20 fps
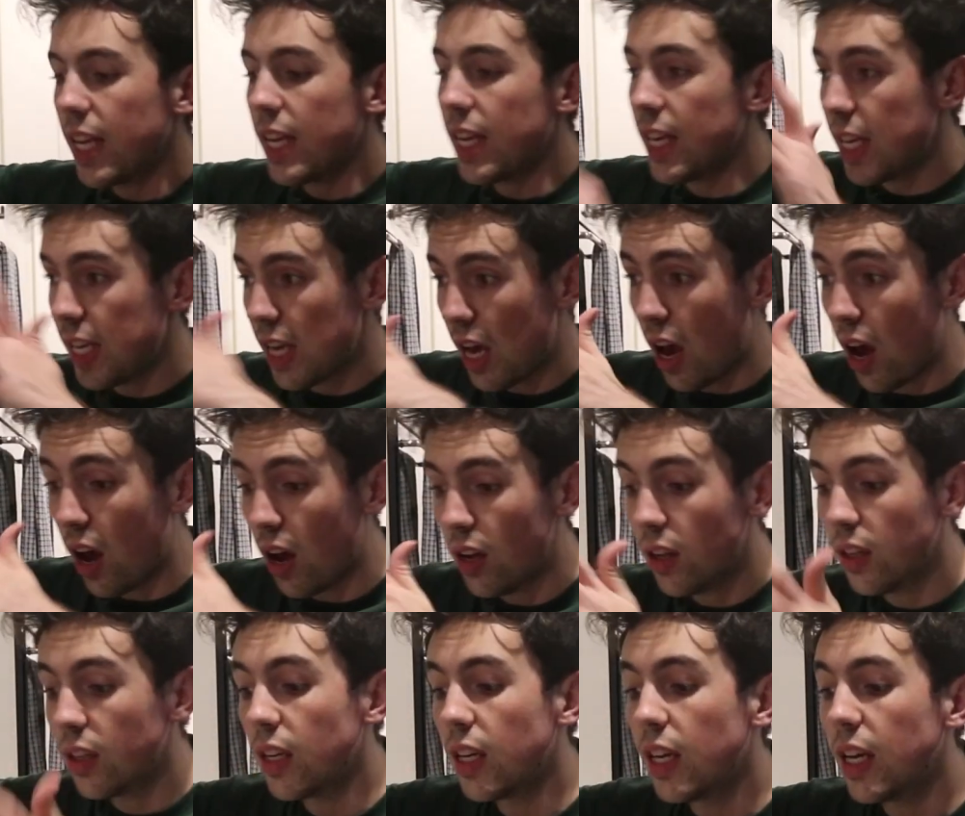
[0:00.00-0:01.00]

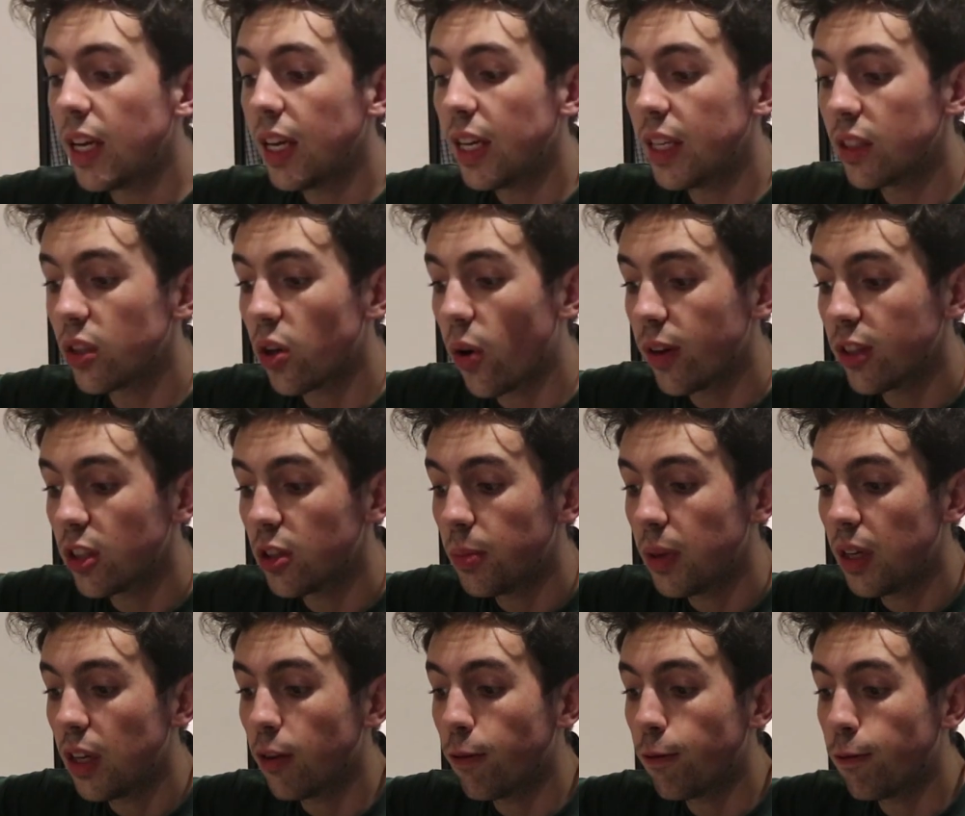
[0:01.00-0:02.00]
here is going to
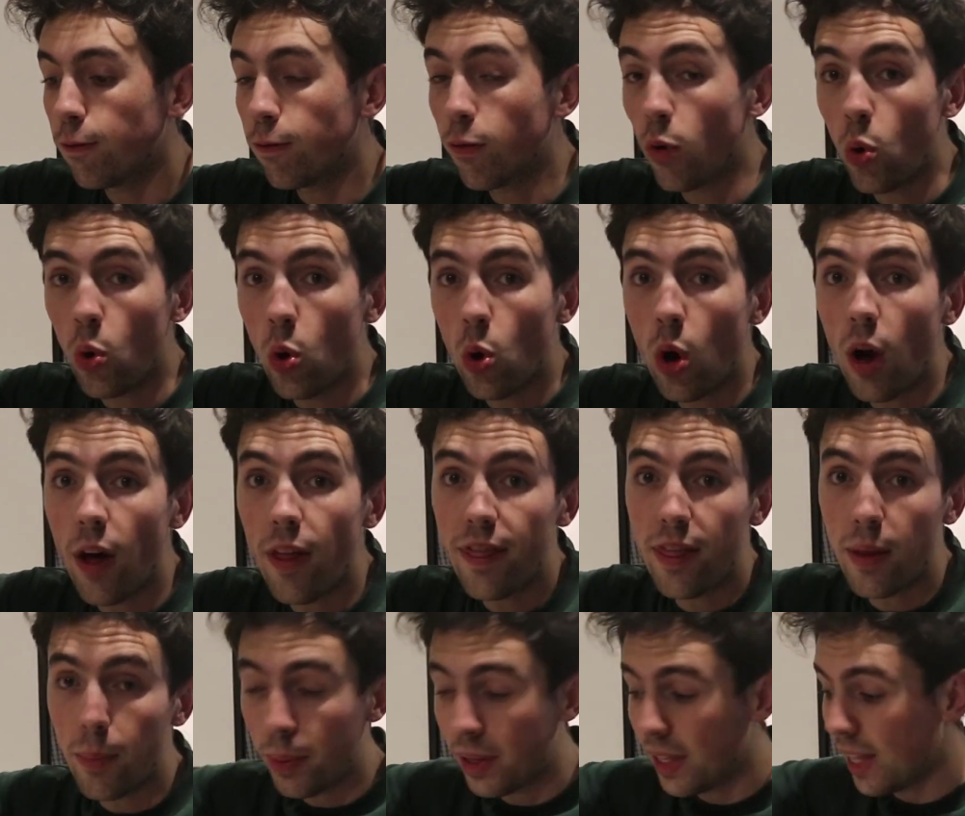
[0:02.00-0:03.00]
be for
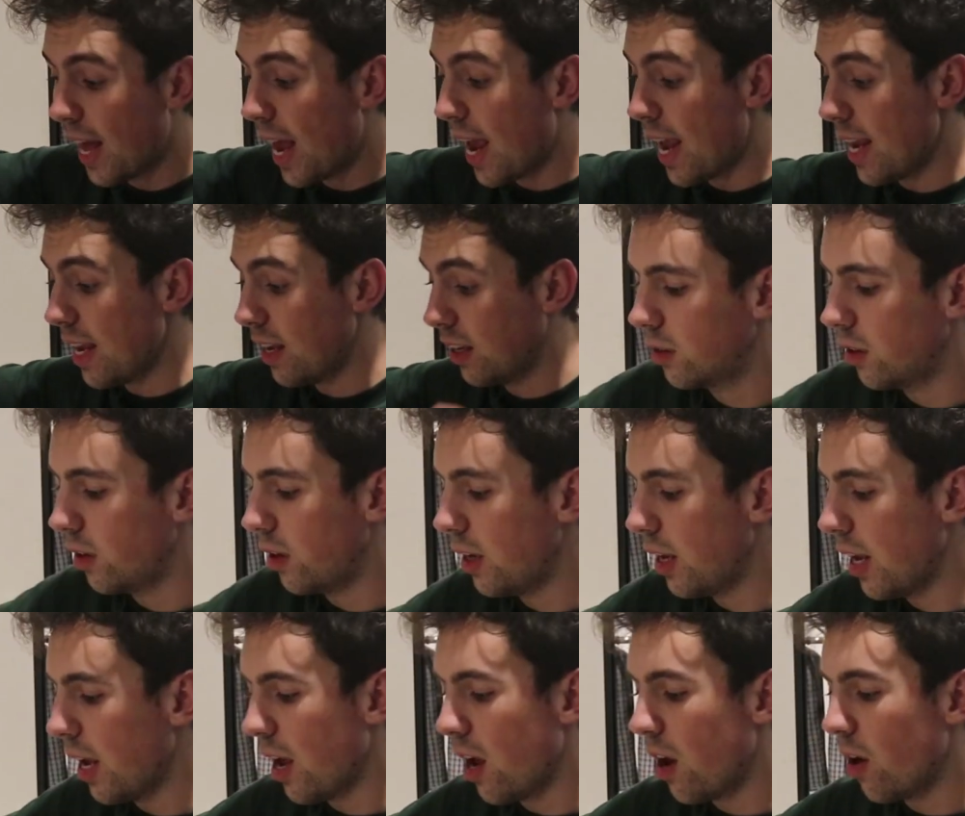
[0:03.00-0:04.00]
the play. So
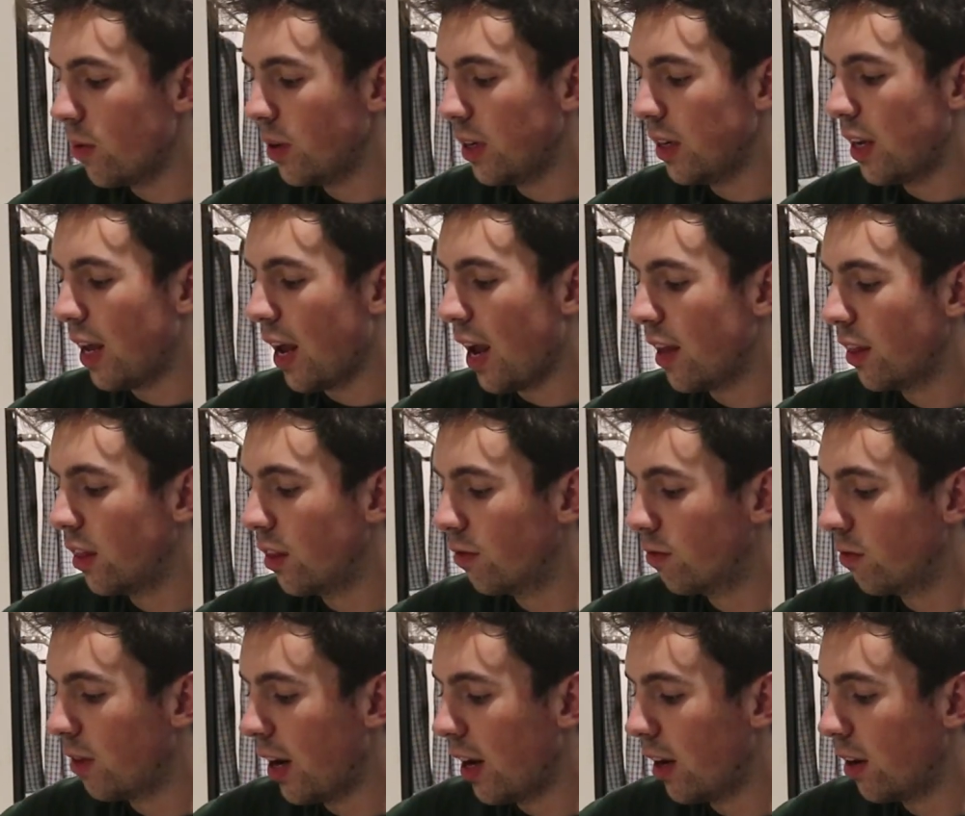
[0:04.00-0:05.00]
now we need to add the
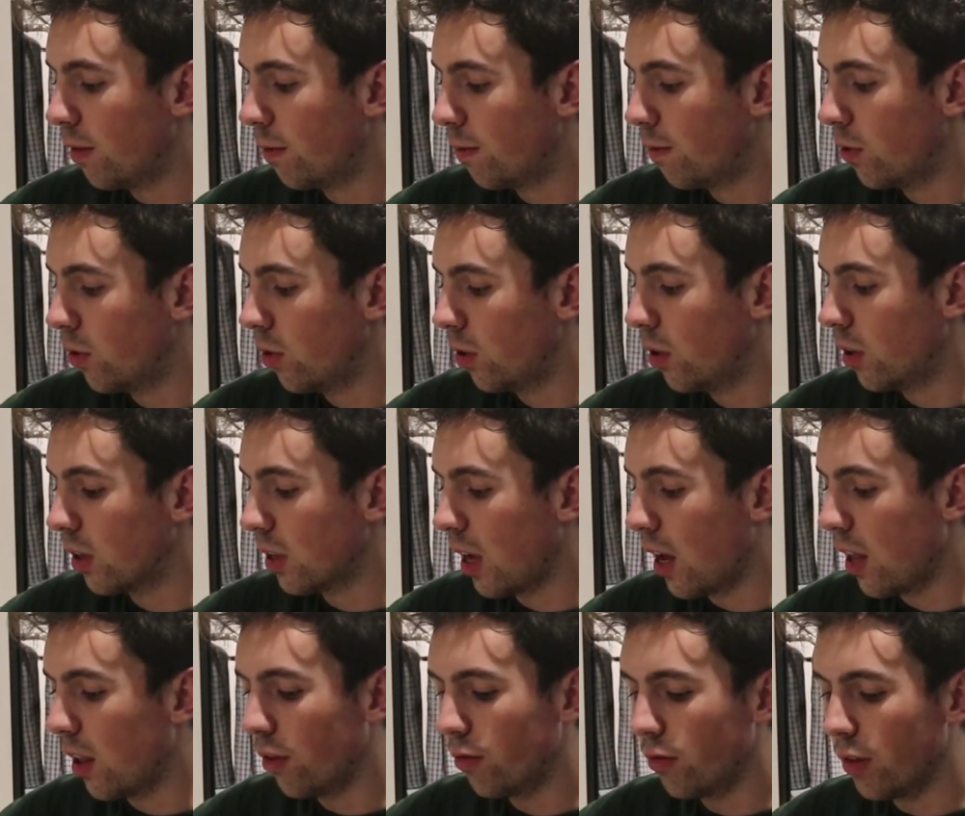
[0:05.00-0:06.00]
red food
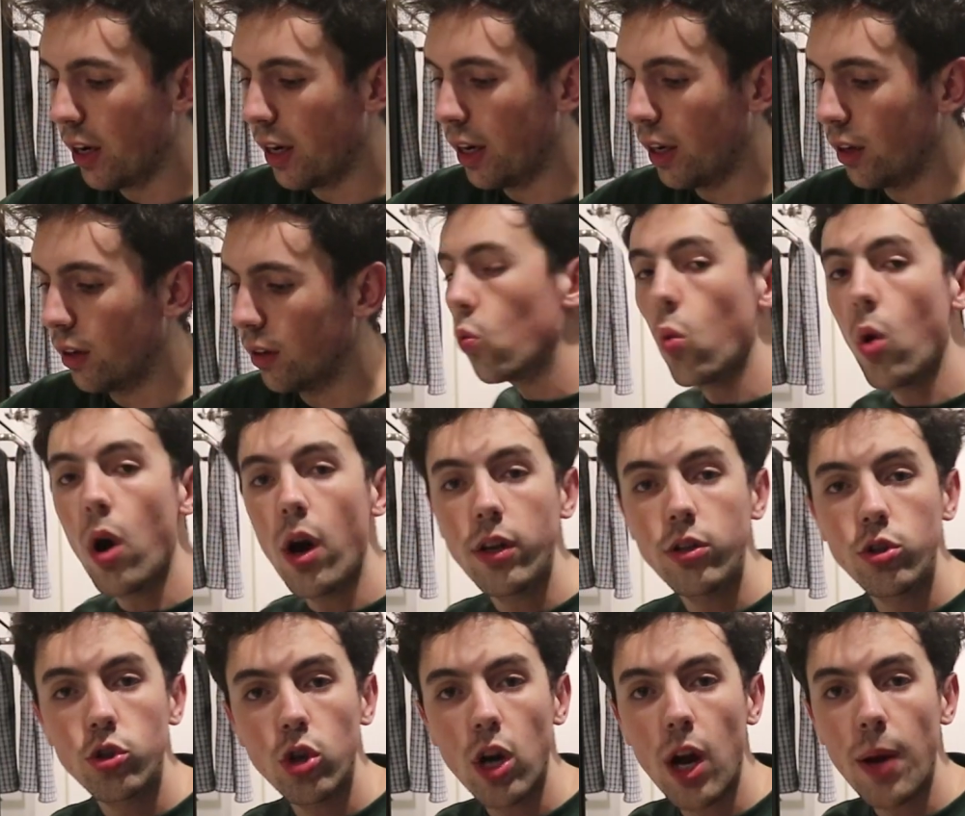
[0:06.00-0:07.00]
coloring.
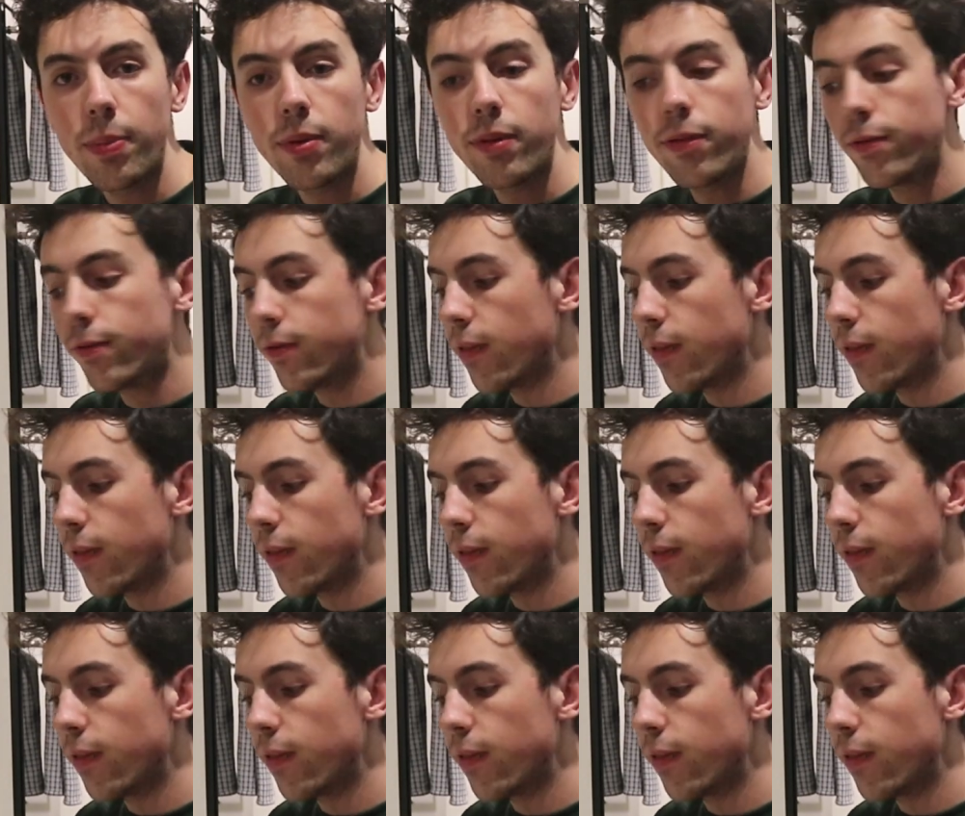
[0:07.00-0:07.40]
One drop of